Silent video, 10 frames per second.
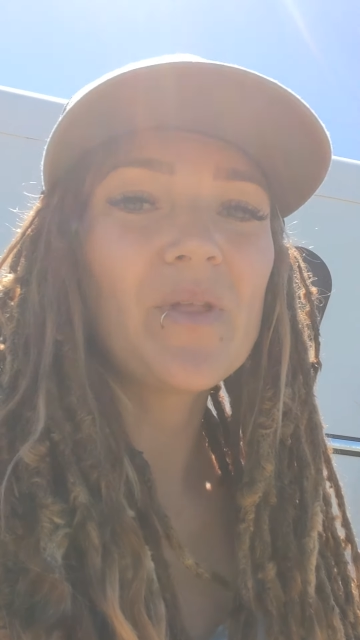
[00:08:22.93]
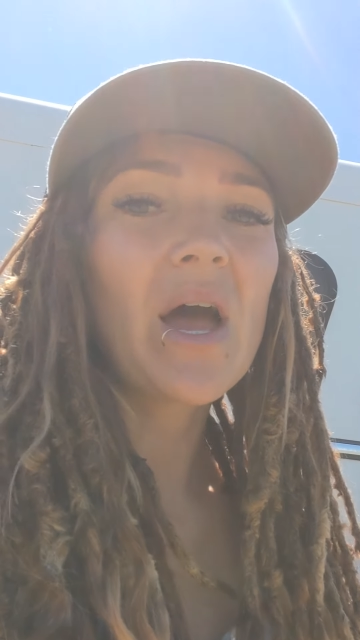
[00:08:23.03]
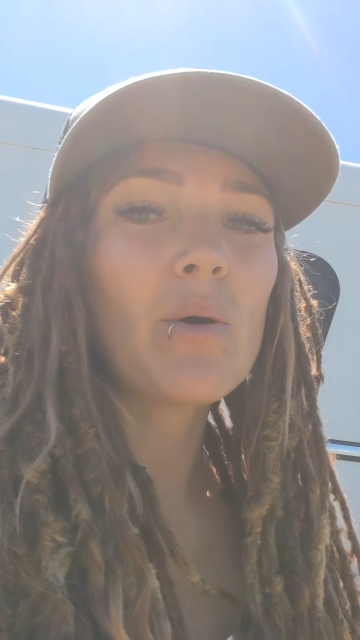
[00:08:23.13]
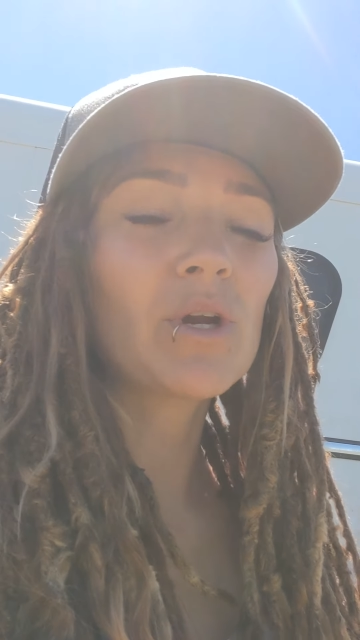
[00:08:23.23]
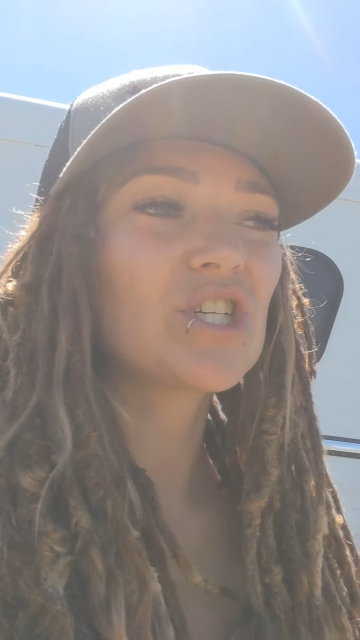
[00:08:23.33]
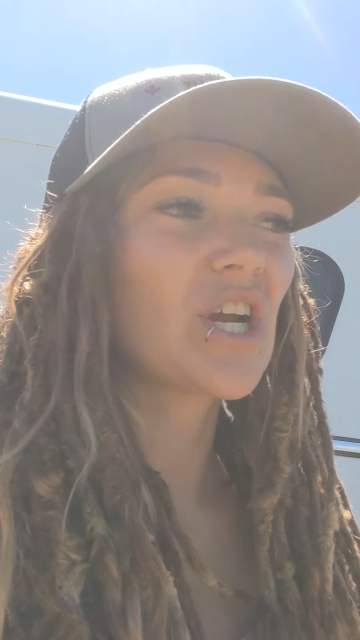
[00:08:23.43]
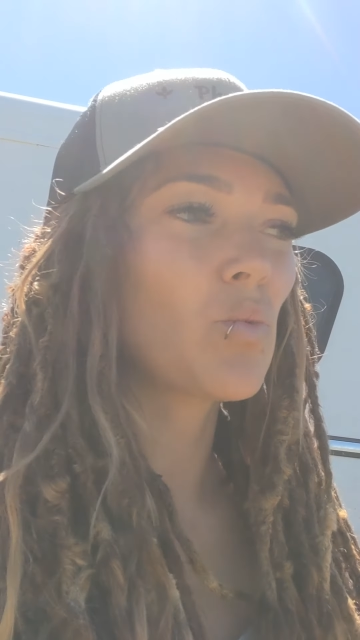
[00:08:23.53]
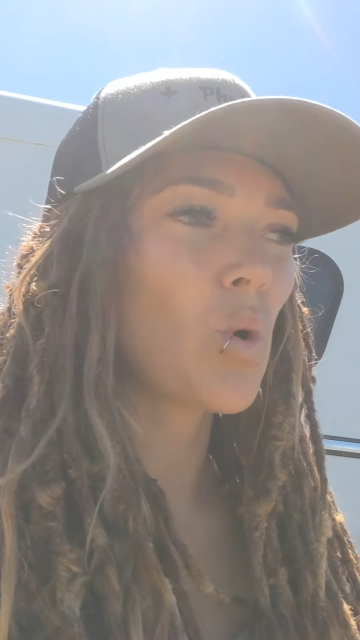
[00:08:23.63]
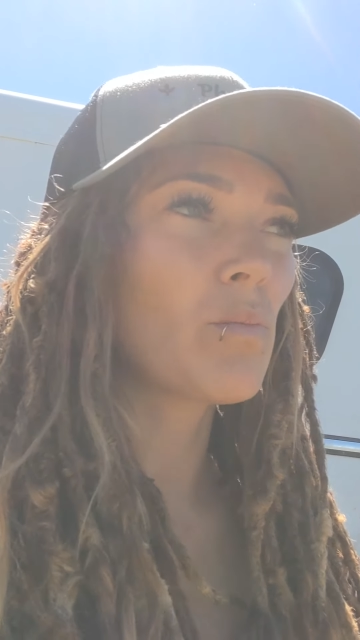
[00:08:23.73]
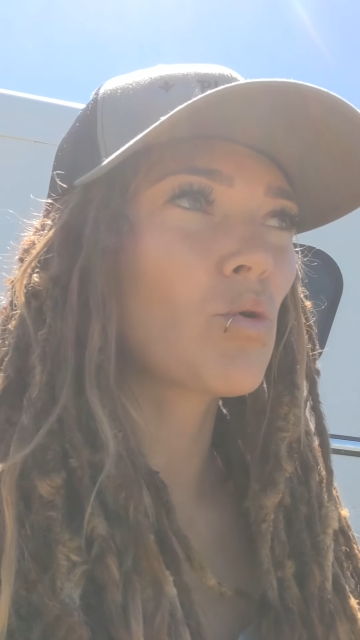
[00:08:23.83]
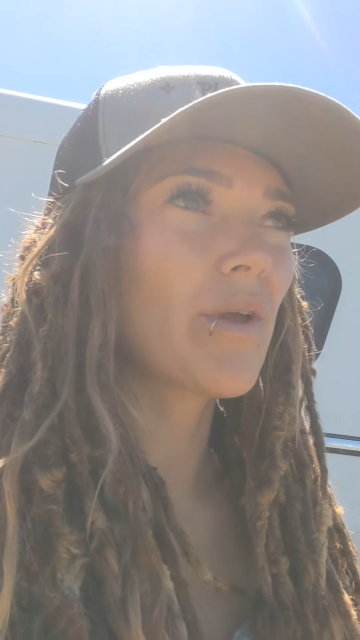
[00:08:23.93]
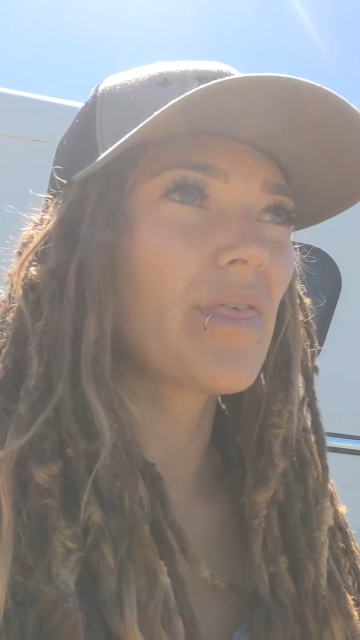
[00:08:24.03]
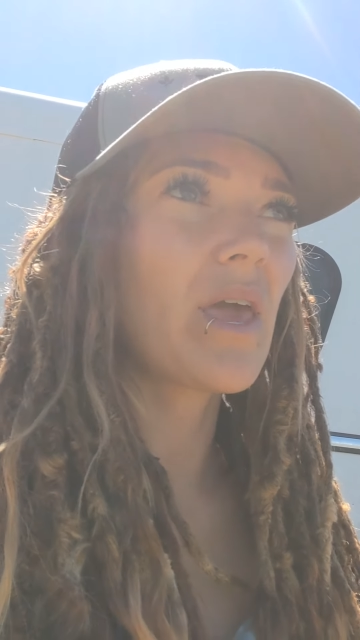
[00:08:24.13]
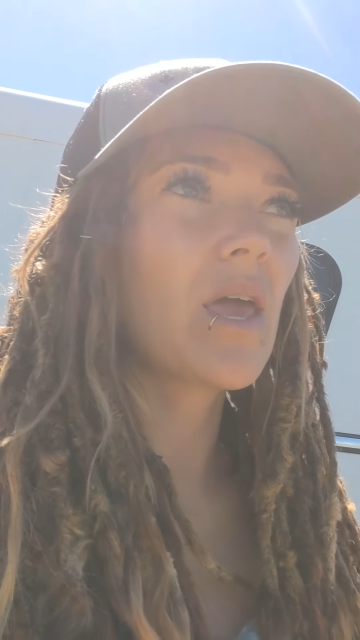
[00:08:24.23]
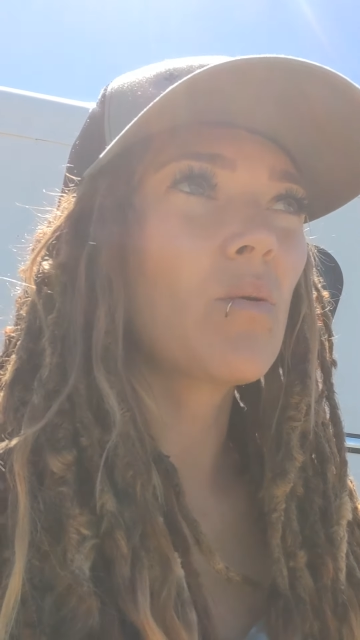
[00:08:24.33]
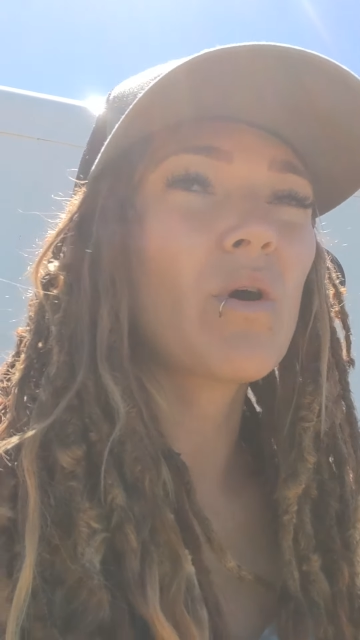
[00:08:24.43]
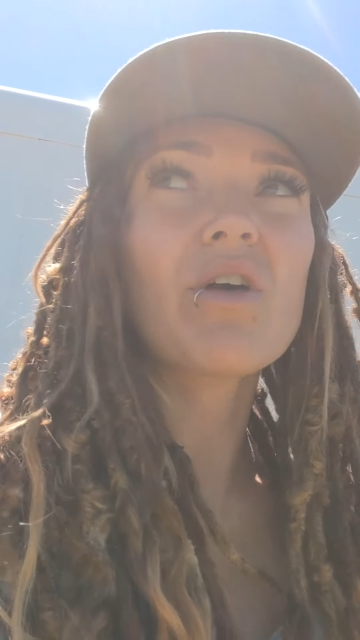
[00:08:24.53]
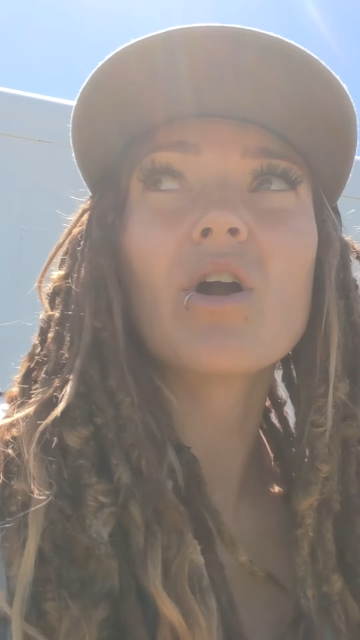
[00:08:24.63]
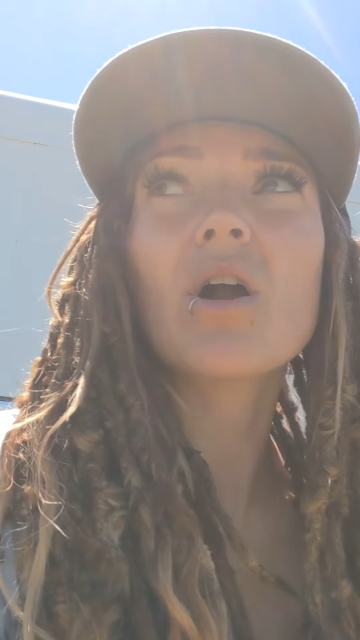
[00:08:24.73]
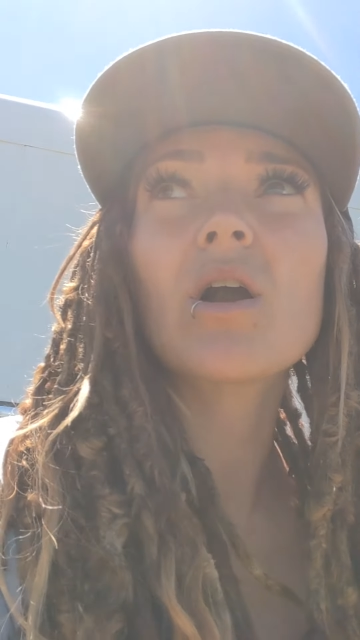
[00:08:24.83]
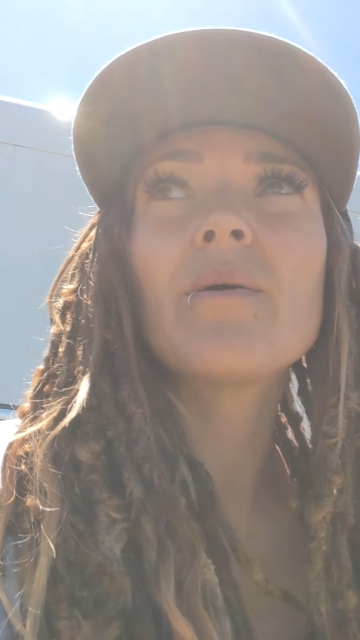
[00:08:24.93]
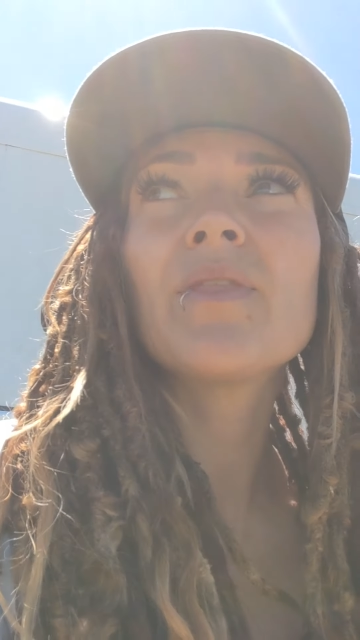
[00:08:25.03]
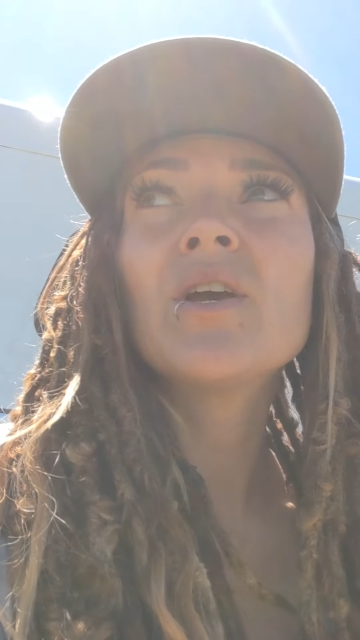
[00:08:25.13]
I want to share one more thing with her.